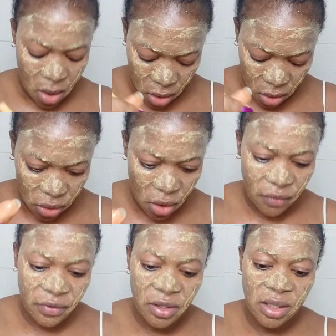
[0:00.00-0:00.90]
so if
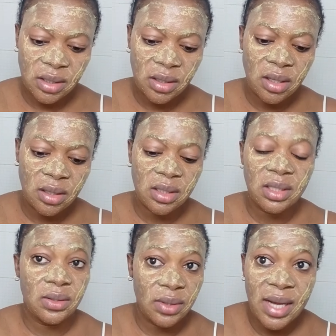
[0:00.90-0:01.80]
it does not
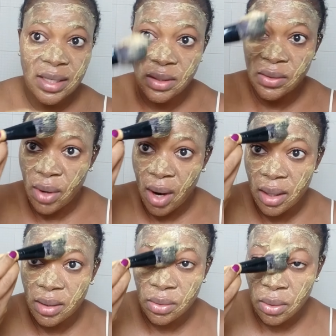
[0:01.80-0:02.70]
it, it has to dry
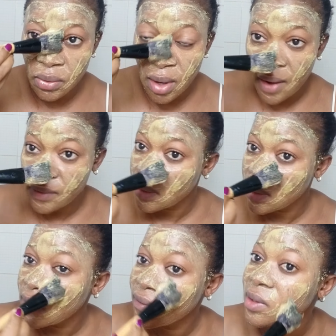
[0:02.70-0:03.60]
so you have to
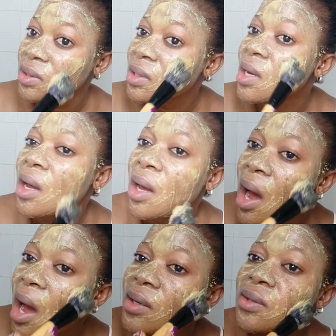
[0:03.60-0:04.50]
leave it
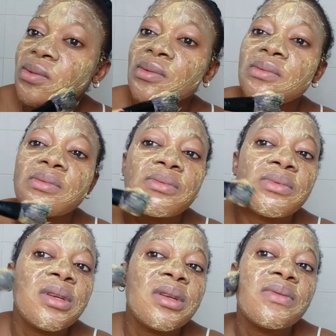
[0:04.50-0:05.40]
and it will
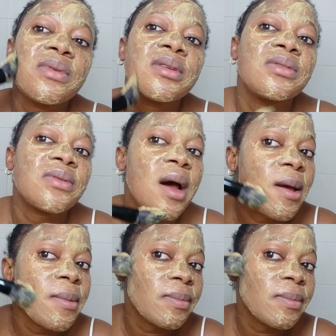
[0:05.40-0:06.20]
really really dry